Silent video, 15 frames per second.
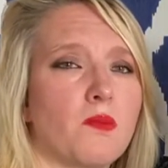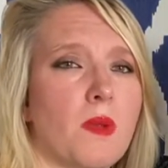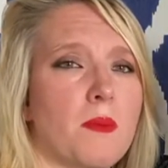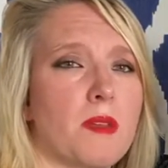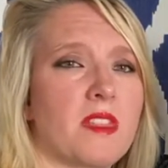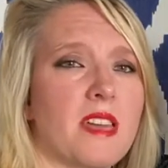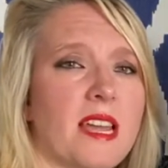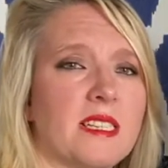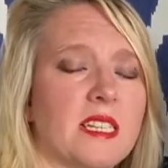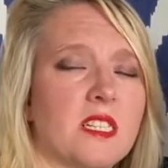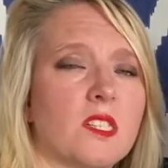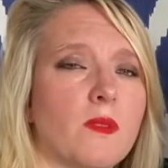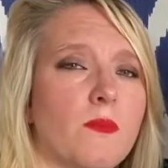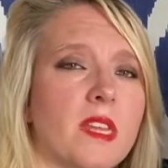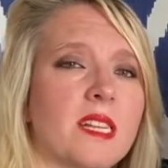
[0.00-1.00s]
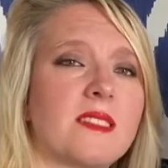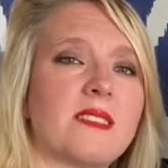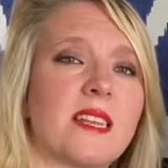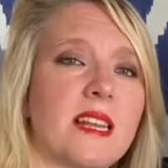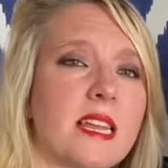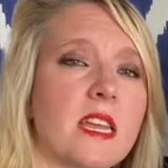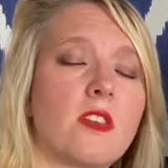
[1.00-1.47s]
Maybe they did something
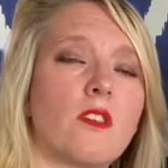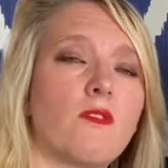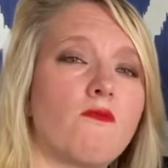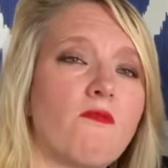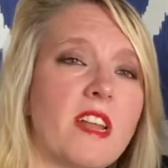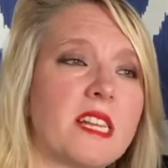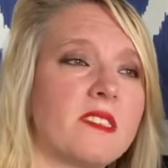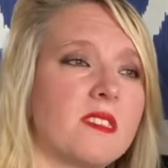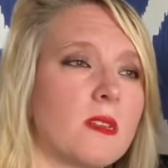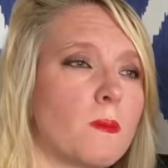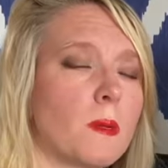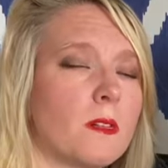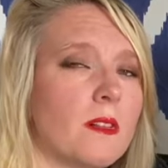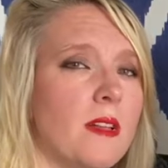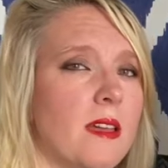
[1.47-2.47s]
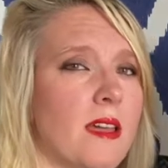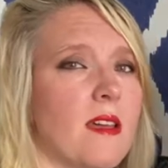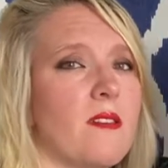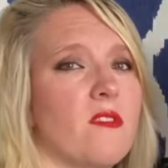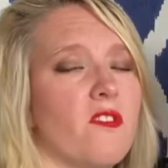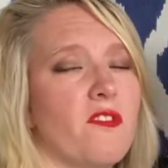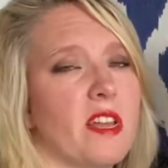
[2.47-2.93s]
silly and unreasonable
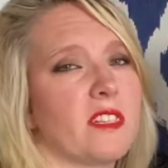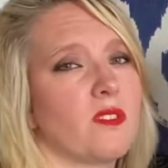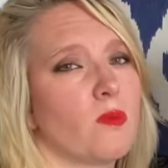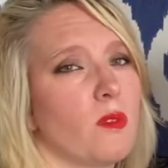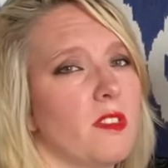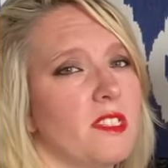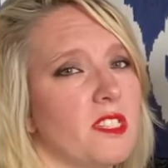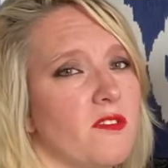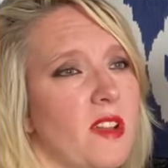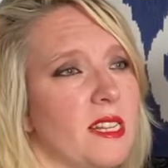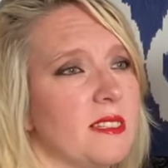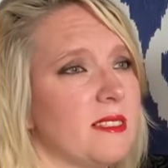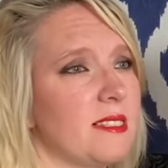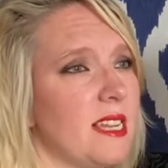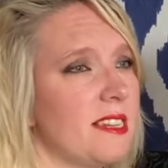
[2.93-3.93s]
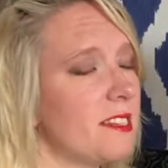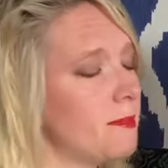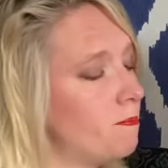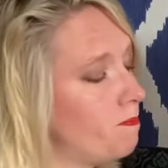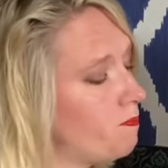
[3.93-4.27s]
in the face of what the defendant did.